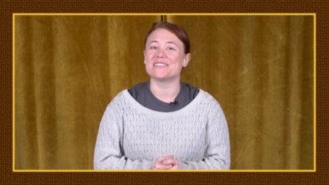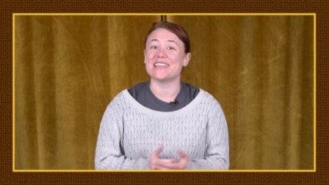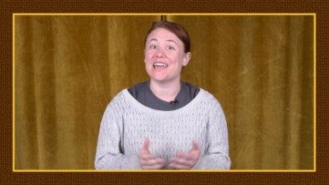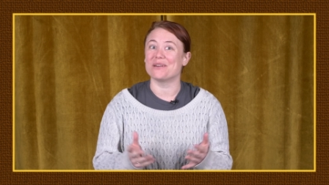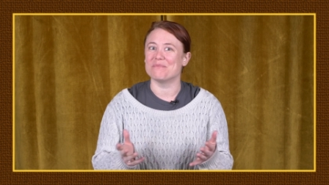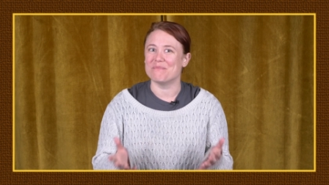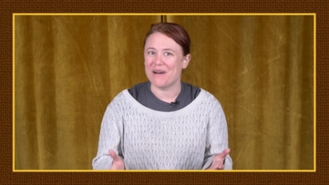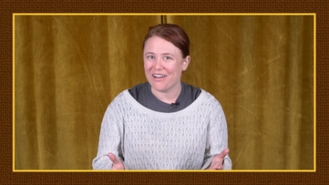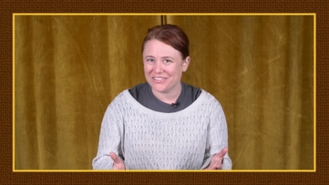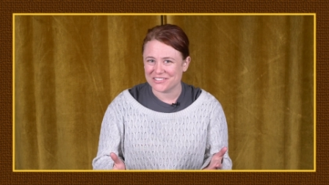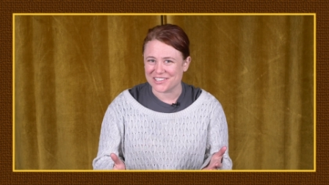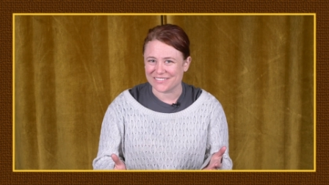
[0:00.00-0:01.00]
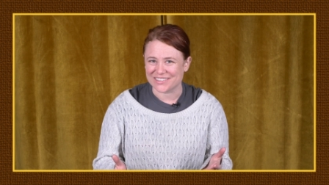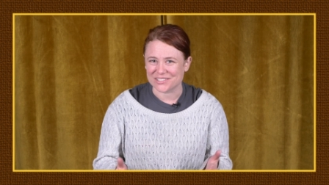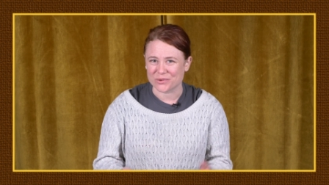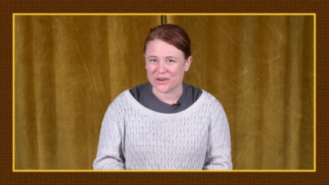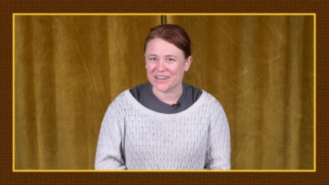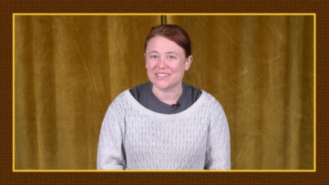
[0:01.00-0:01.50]
that the etymology of
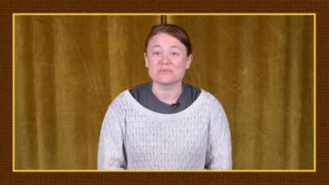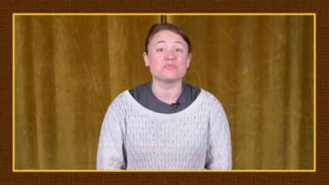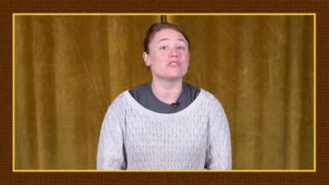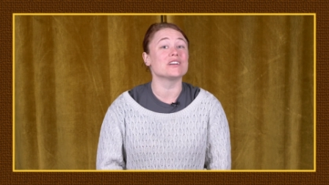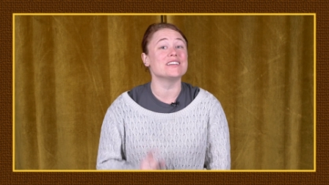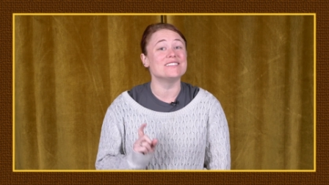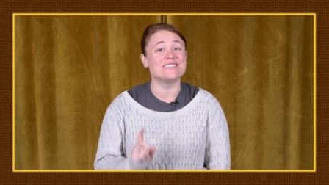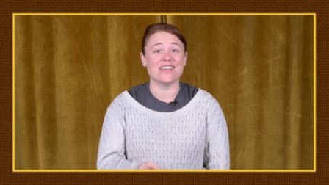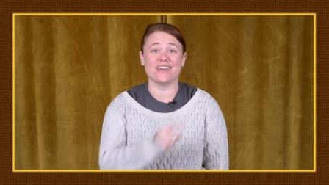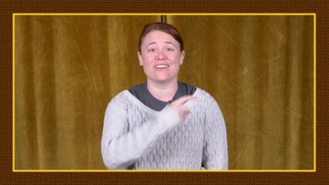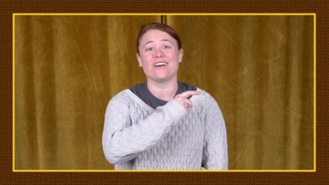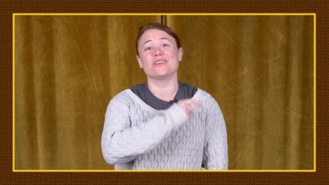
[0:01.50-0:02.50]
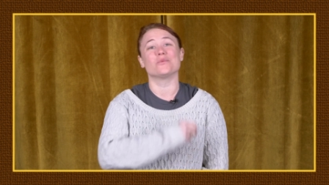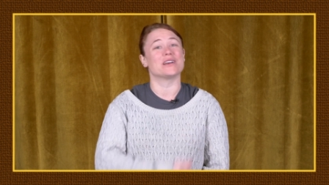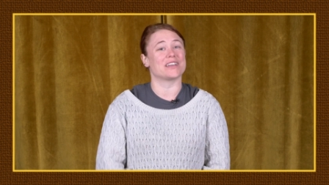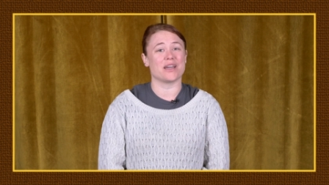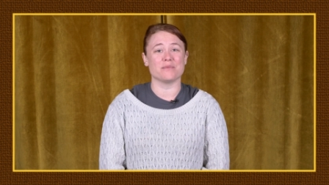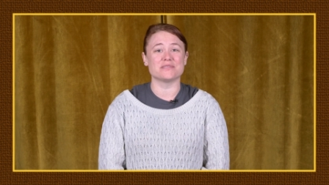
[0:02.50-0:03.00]
this word is pretty dead on
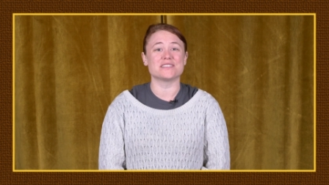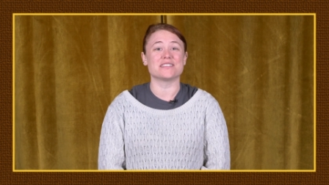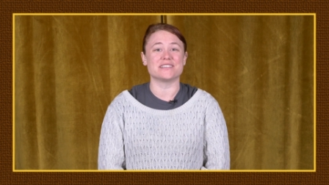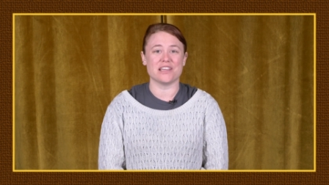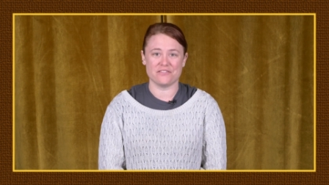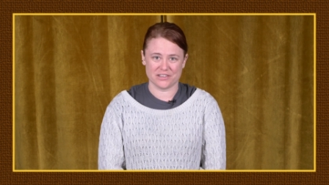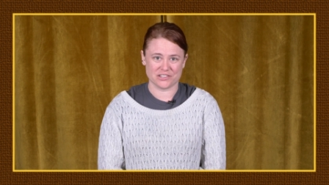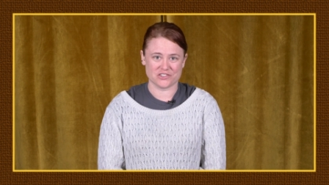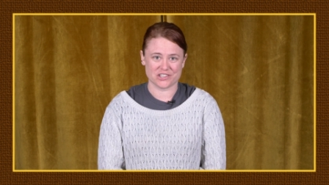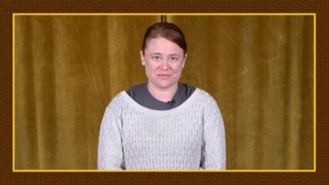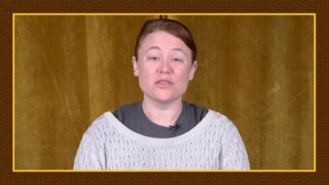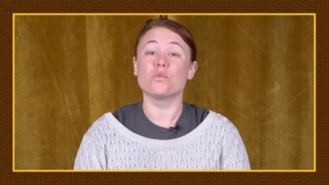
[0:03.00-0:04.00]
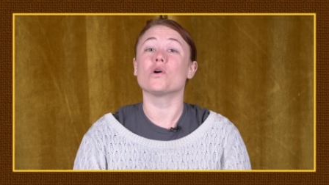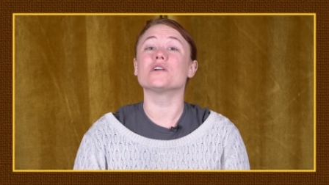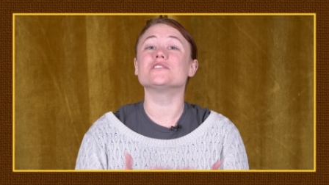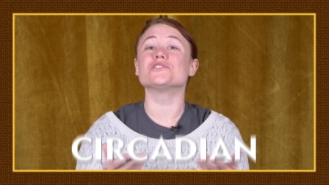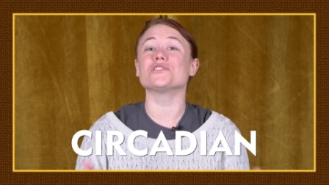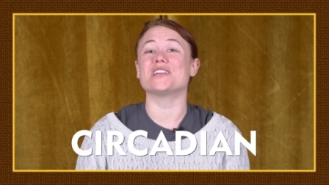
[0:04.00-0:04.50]
when it comes to the definition. The
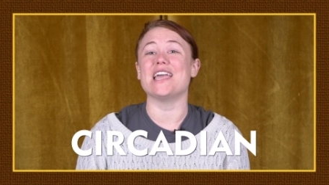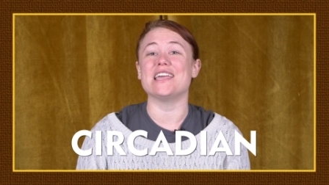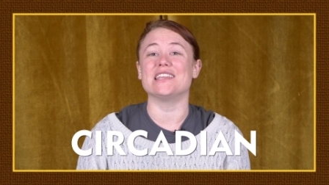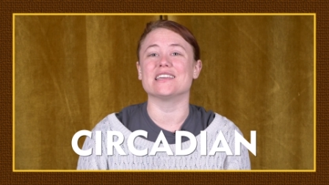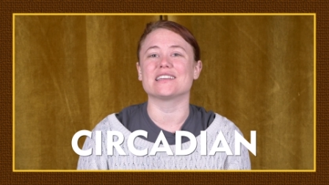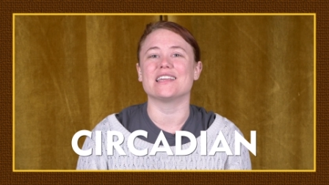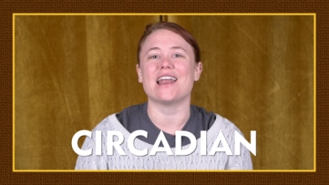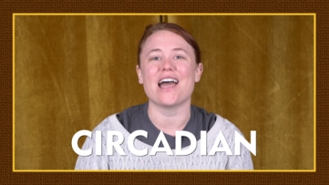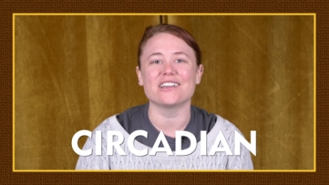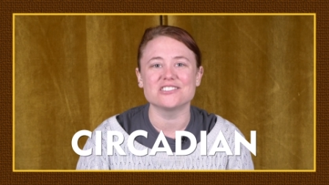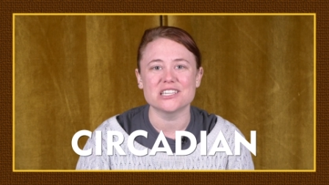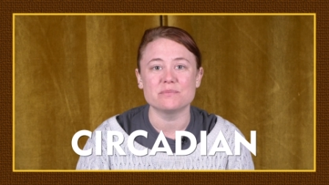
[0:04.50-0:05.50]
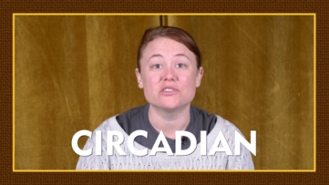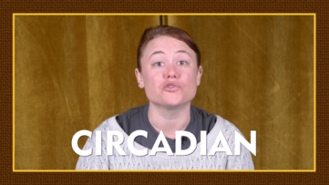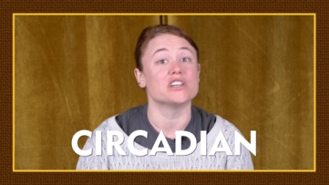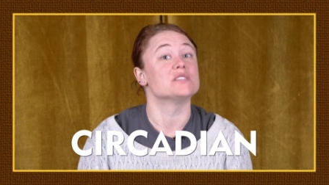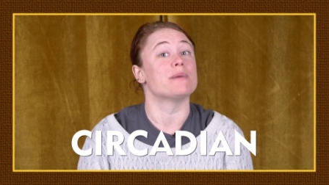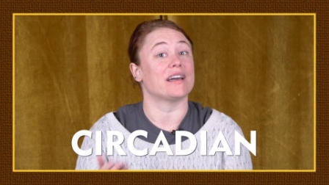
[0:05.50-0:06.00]
word circadian can actually be
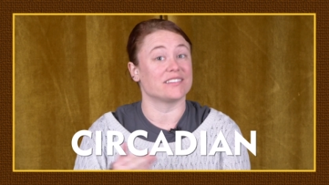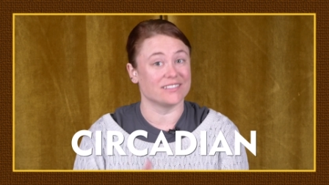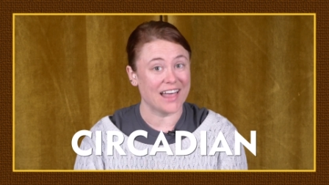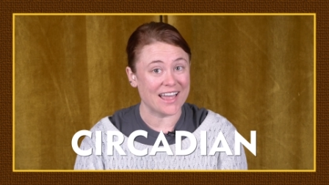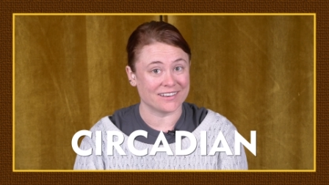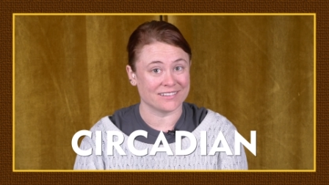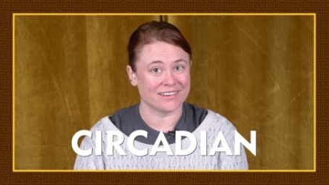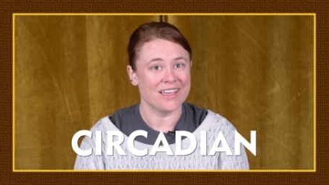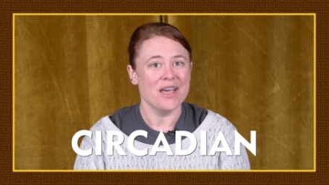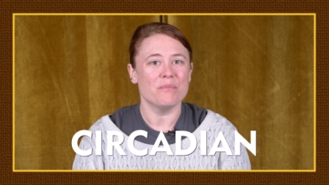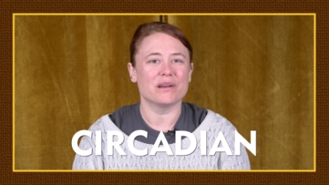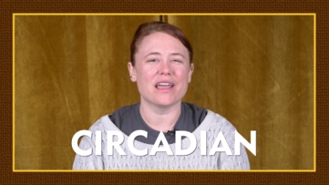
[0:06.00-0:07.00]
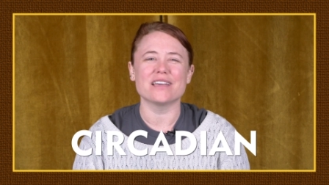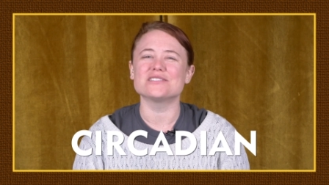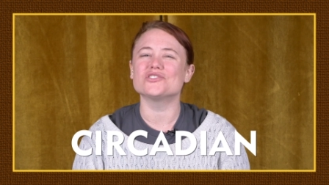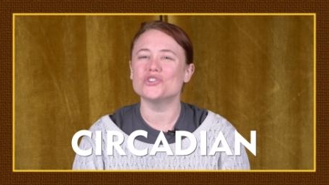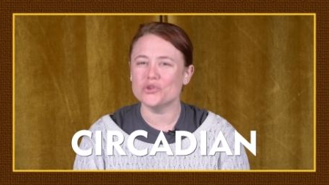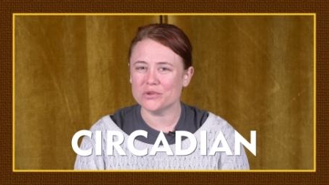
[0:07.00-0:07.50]
traced back to Latin but it
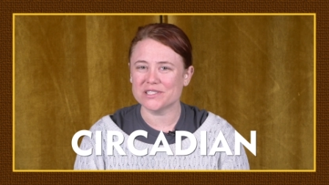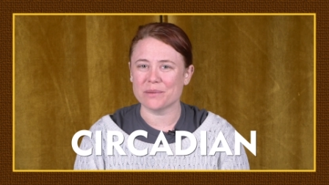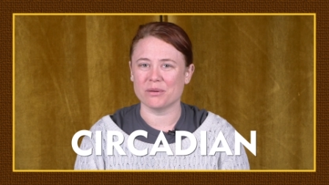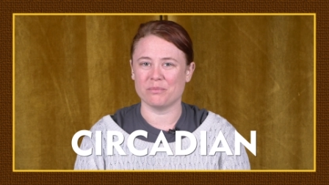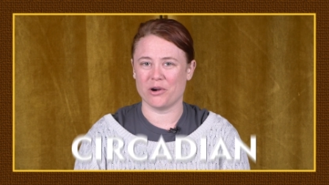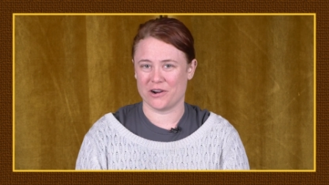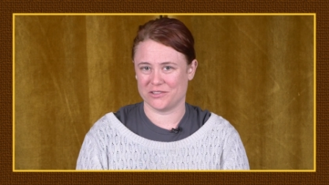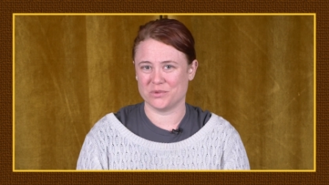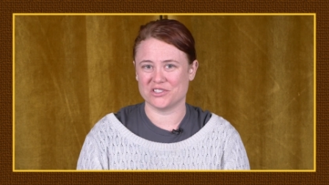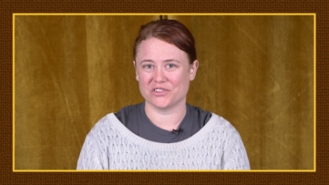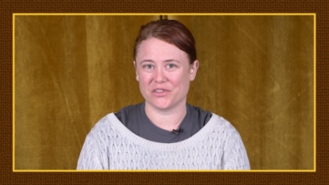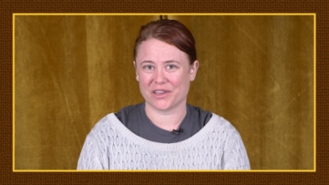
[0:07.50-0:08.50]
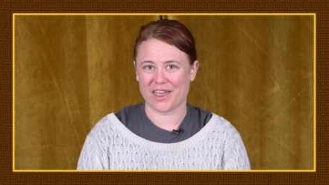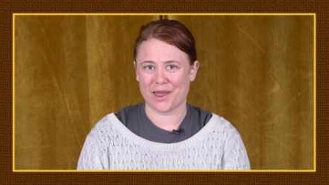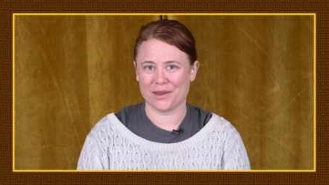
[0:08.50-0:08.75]
has two separate parts we should look